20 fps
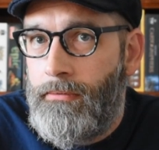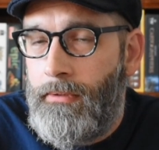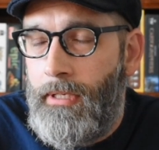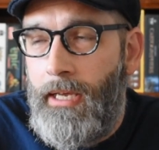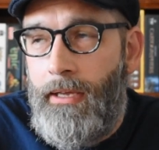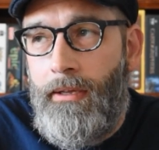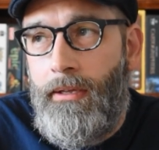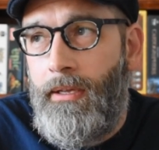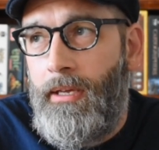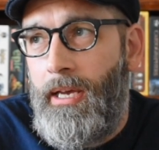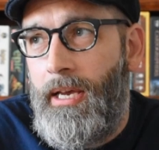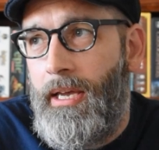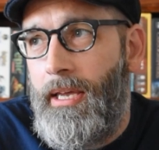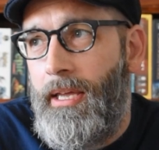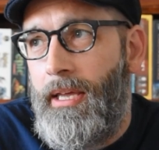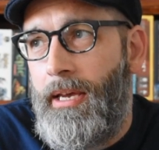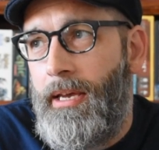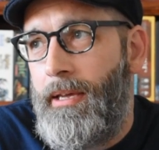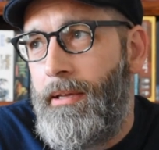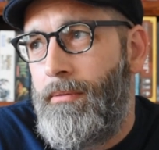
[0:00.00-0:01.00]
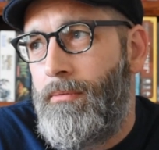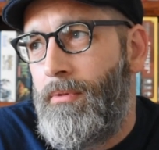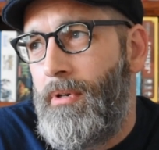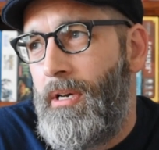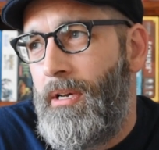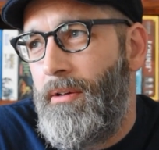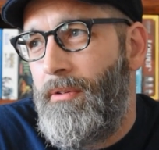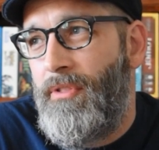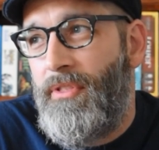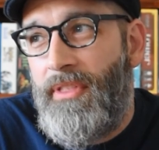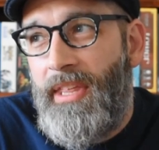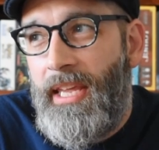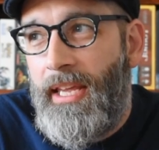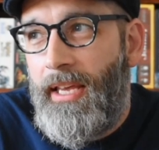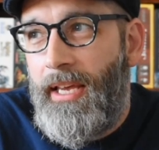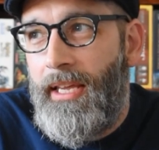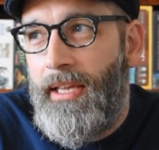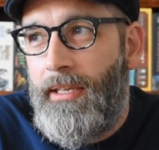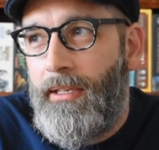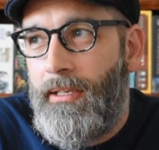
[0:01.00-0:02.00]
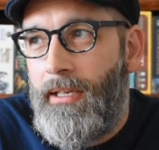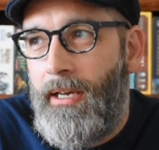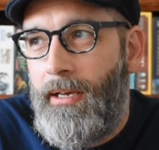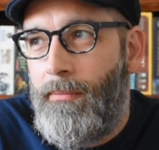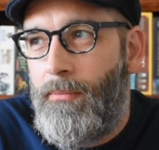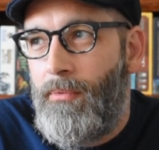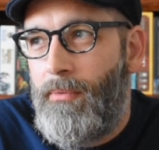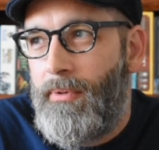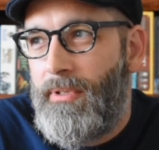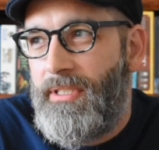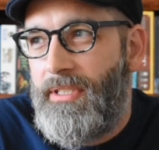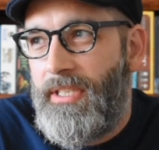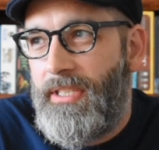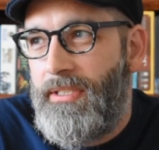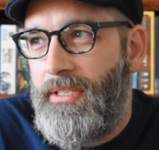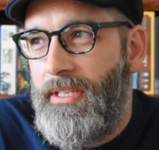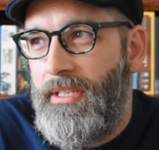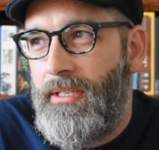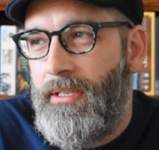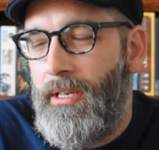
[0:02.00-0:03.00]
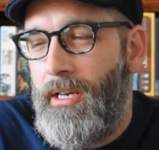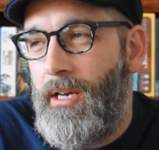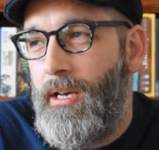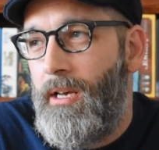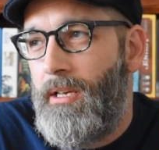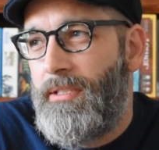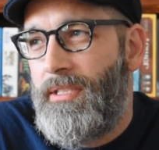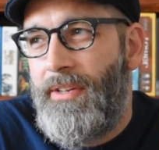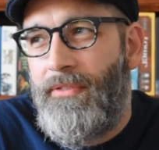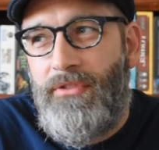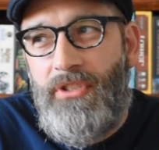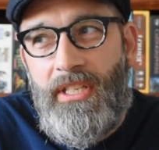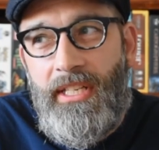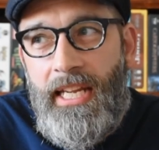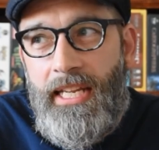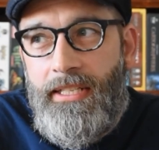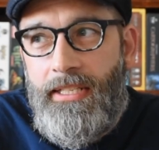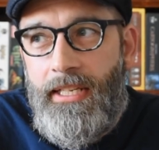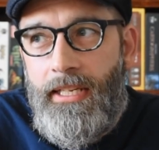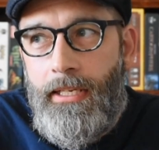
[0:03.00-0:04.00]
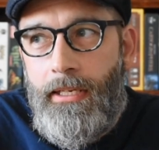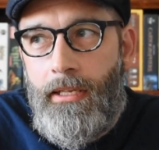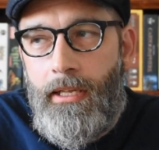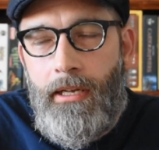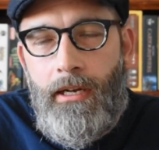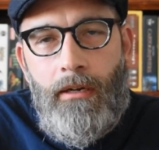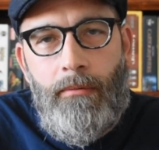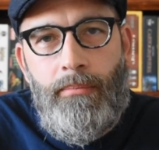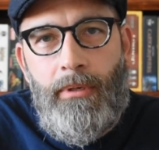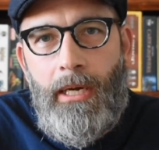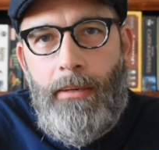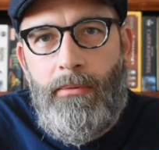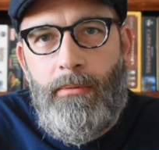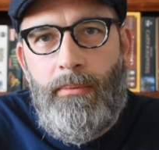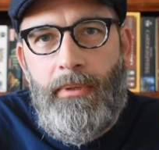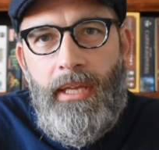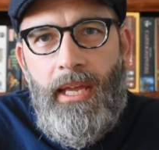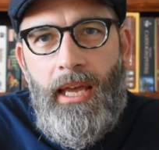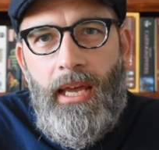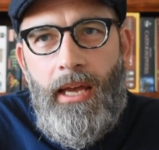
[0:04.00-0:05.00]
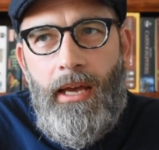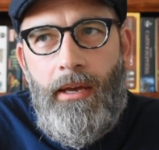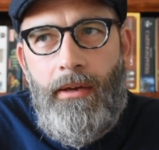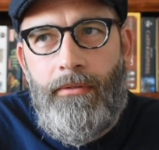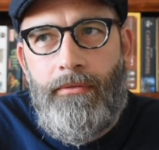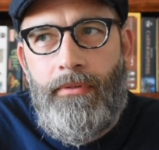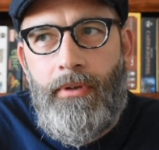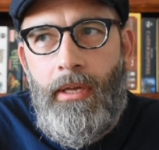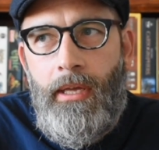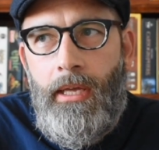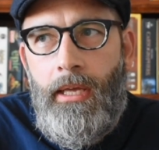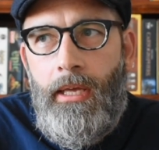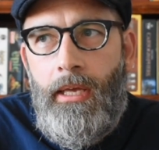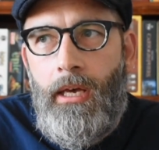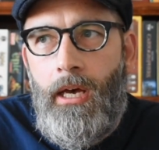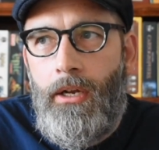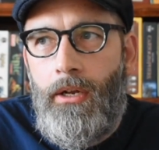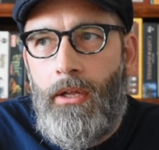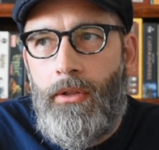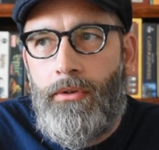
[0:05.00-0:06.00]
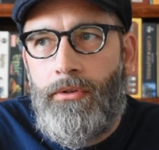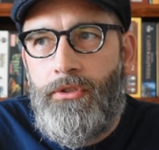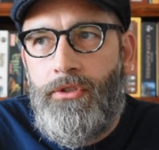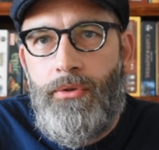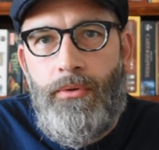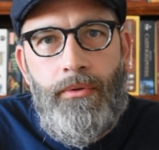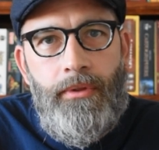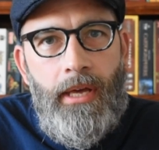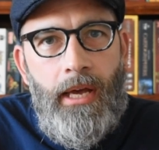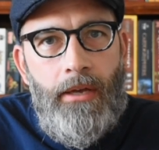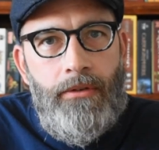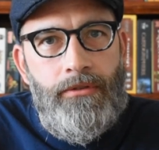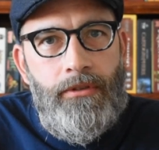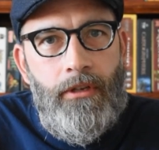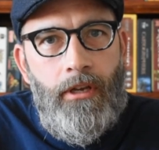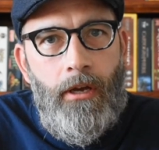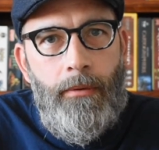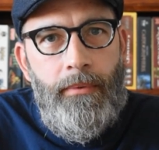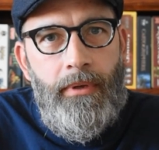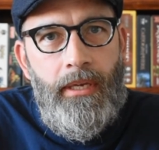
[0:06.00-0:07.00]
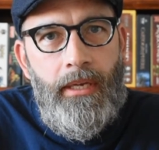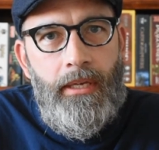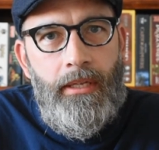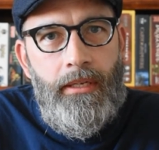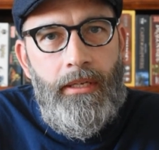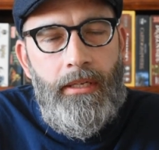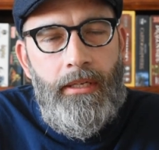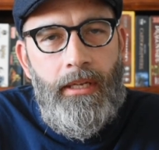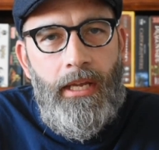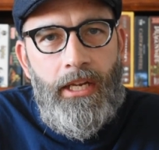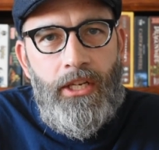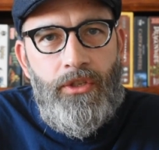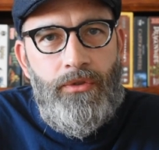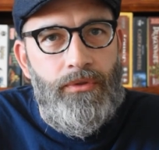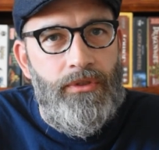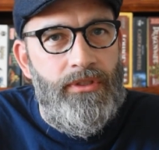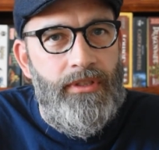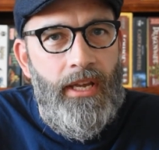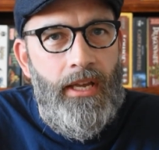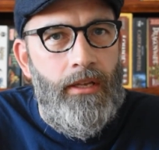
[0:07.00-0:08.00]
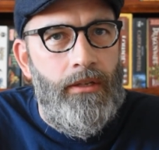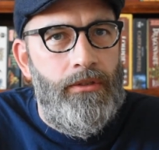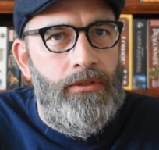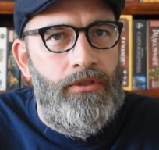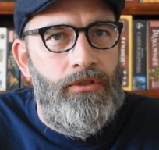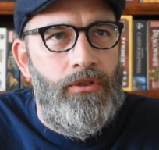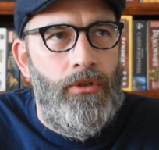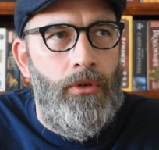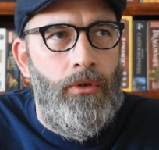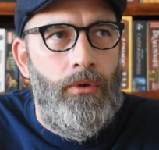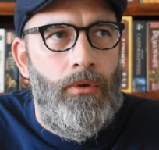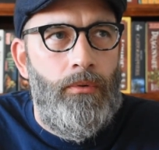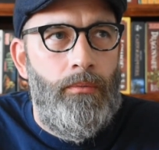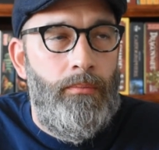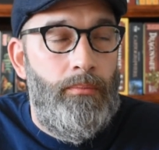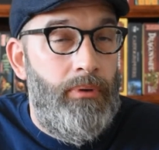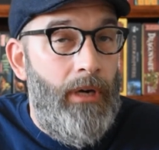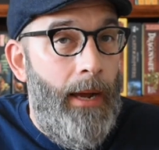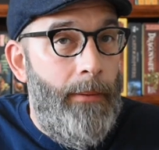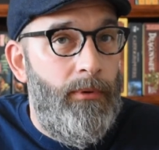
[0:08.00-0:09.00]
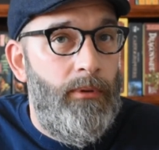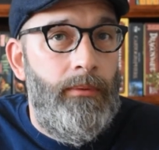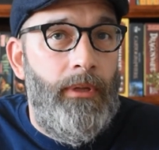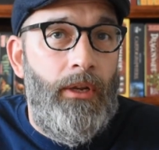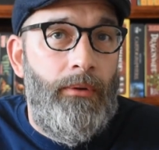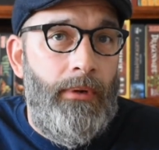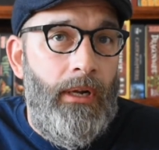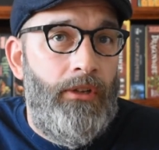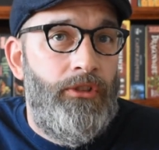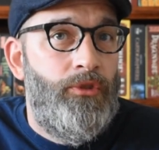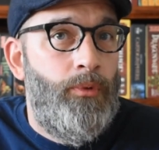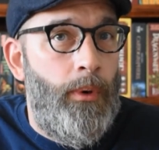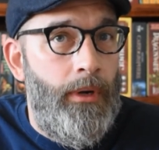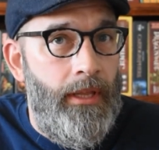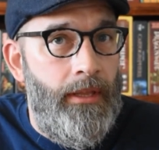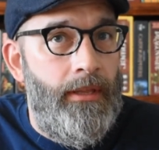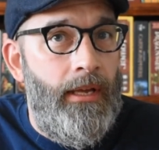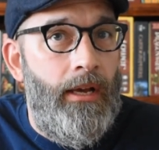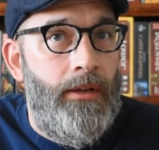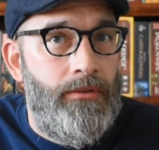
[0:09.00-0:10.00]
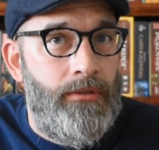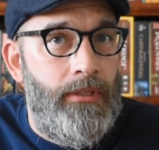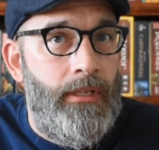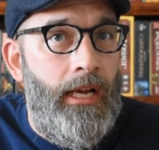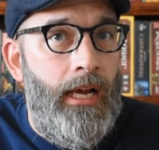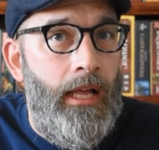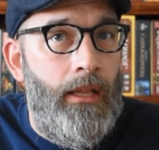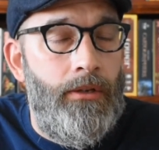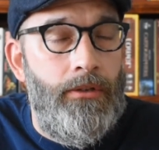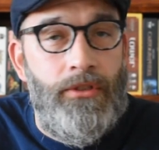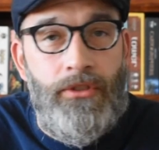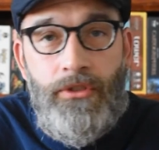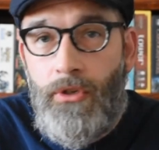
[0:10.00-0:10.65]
I think I'm 17, 18, and I'll probably have another 2,000 coming in extra sales, so probably around $20,000.